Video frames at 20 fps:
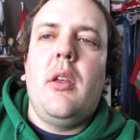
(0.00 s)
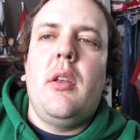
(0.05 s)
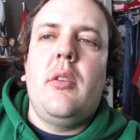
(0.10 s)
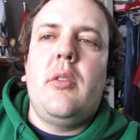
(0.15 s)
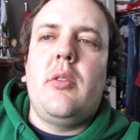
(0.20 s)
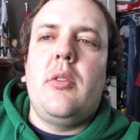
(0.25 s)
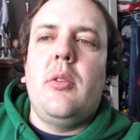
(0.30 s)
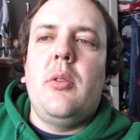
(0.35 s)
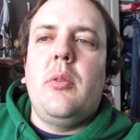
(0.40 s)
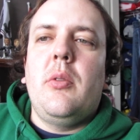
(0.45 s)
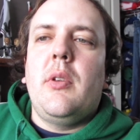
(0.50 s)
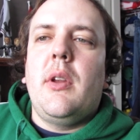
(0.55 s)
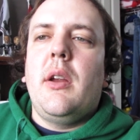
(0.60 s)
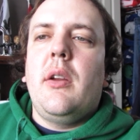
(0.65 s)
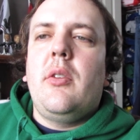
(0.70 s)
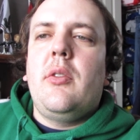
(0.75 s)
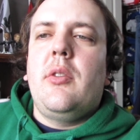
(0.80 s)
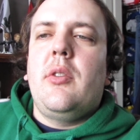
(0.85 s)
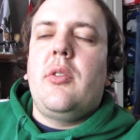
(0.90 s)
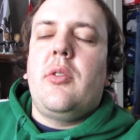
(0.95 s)
So
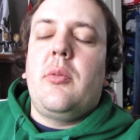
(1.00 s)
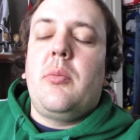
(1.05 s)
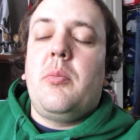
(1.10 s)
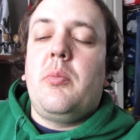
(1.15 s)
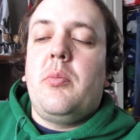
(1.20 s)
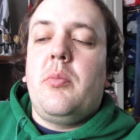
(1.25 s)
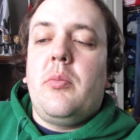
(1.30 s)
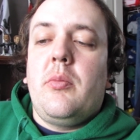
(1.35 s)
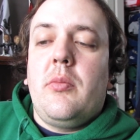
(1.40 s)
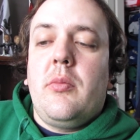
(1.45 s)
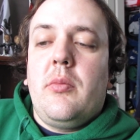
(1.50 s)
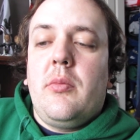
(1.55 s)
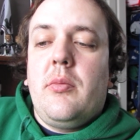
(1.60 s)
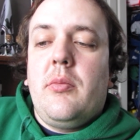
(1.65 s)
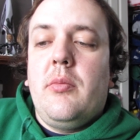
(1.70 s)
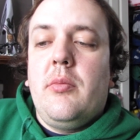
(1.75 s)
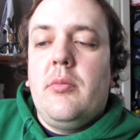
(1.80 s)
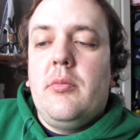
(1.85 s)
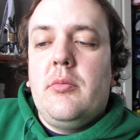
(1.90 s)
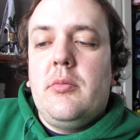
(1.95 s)
that's just,
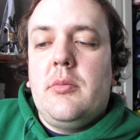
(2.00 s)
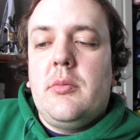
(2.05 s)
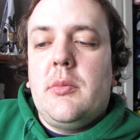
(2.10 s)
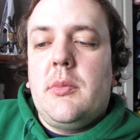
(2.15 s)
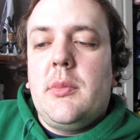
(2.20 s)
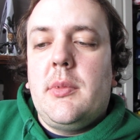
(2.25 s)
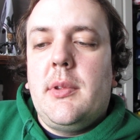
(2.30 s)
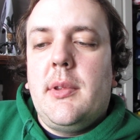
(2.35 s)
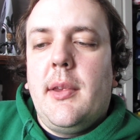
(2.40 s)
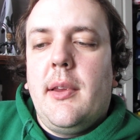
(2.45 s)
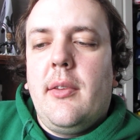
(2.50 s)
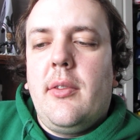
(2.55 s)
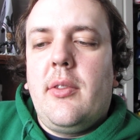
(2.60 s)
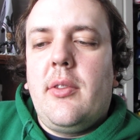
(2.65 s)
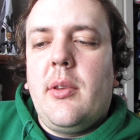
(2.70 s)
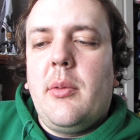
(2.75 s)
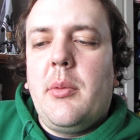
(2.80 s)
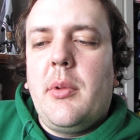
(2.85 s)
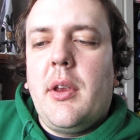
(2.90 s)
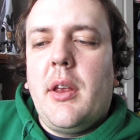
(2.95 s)
it's
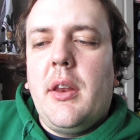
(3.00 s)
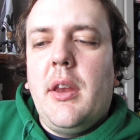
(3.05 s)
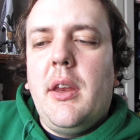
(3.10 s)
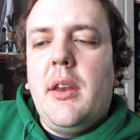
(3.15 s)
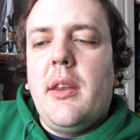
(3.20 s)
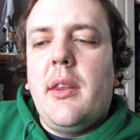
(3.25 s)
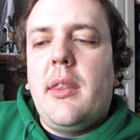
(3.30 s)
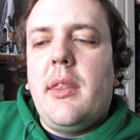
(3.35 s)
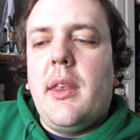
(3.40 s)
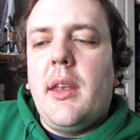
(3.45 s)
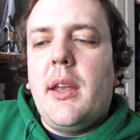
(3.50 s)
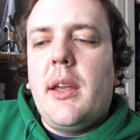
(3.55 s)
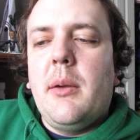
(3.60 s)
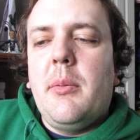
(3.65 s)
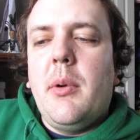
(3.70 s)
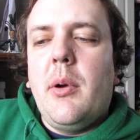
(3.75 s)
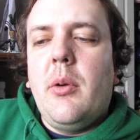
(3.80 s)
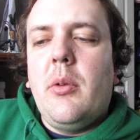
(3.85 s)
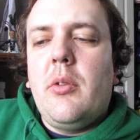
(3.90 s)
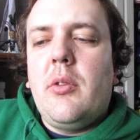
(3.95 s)
something I need to think
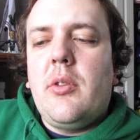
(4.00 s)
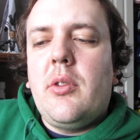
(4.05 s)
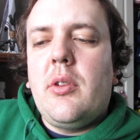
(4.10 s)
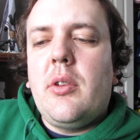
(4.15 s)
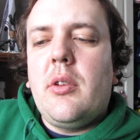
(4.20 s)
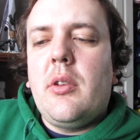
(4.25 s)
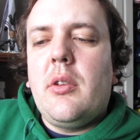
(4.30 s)
about.